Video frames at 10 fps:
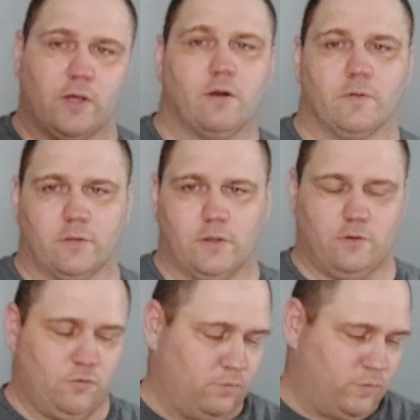I don't think
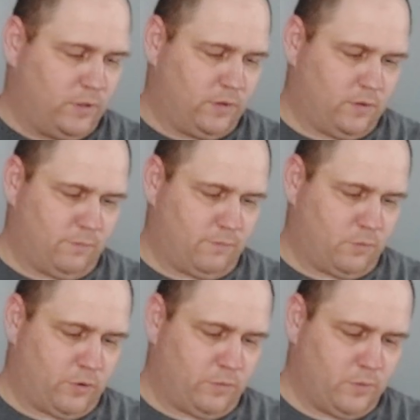they do anything
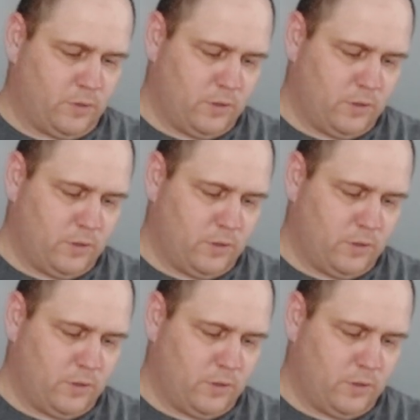for you.